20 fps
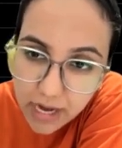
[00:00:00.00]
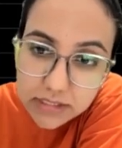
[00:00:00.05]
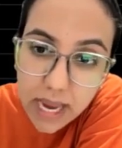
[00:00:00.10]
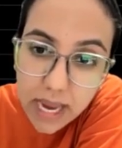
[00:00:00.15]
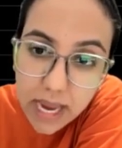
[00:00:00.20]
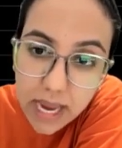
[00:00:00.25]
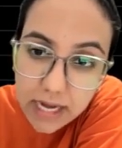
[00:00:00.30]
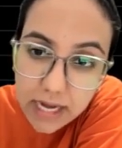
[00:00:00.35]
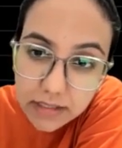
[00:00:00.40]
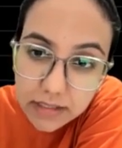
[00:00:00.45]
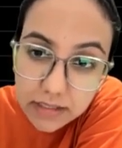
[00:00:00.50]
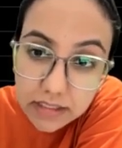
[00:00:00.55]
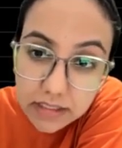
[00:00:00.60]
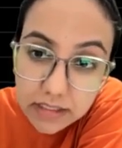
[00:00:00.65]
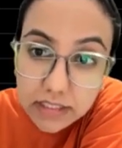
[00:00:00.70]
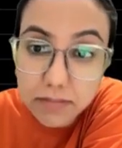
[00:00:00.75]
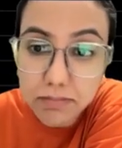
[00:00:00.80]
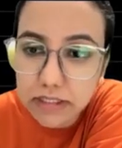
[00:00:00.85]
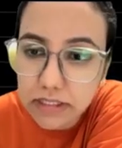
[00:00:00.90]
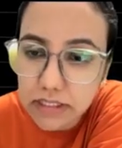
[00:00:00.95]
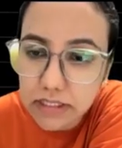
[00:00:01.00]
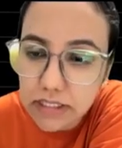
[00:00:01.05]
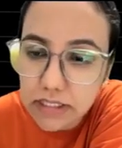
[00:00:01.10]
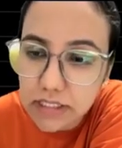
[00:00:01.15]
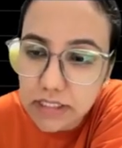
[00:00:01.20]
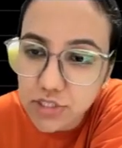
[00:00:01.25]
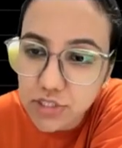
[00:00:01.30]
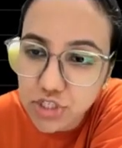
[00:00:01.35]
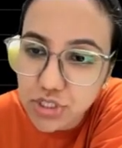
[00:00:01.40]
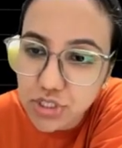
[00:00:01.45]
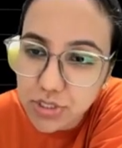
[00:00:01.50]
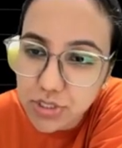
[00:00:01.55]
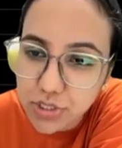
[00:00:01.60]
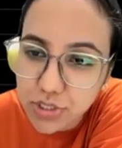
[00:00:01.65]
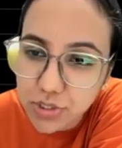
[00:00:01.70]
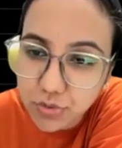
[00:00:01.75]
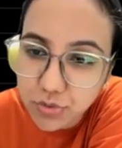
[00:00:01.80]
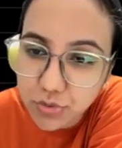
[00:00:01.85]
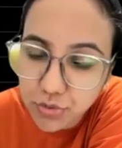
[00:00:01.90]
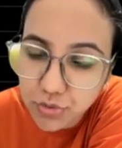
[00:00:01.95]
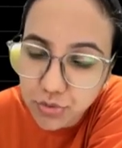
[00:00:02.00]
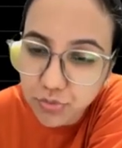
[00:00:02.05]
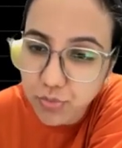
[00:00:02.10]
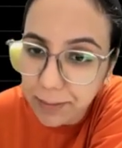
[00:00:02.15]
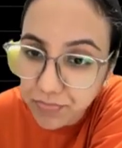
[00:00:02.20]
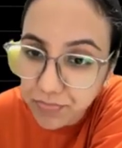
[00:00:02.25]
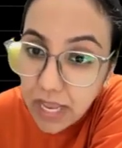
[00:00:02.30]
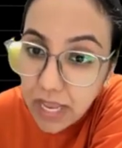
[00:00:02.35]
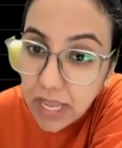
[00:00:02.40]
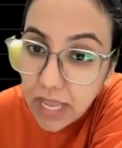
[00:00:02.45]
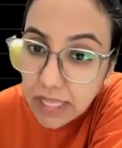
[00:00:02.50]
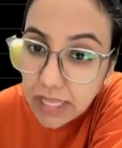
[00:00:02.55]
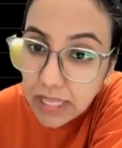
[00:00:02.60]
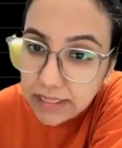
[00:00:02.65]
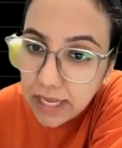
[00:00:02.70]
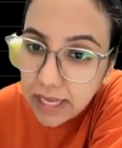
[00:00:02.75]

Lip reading: and the limit is just 0 to 1. That